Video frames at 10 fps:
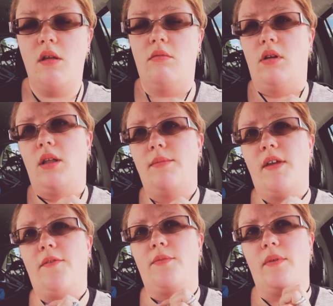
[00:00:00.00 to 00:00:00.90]
Well, I'm
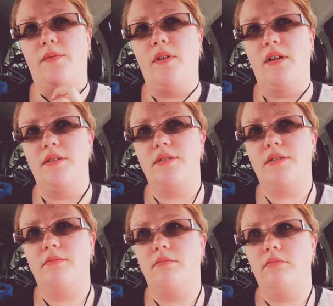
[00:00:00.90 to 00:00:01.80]
there for my
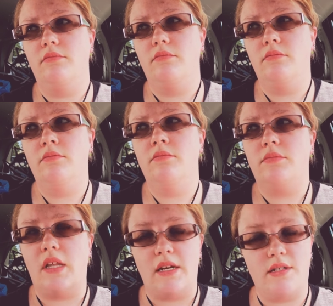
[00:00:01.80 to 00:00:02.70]
friends.
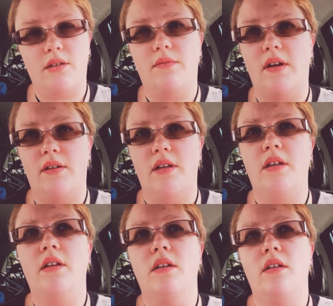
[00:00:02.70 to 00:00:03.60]
That is a very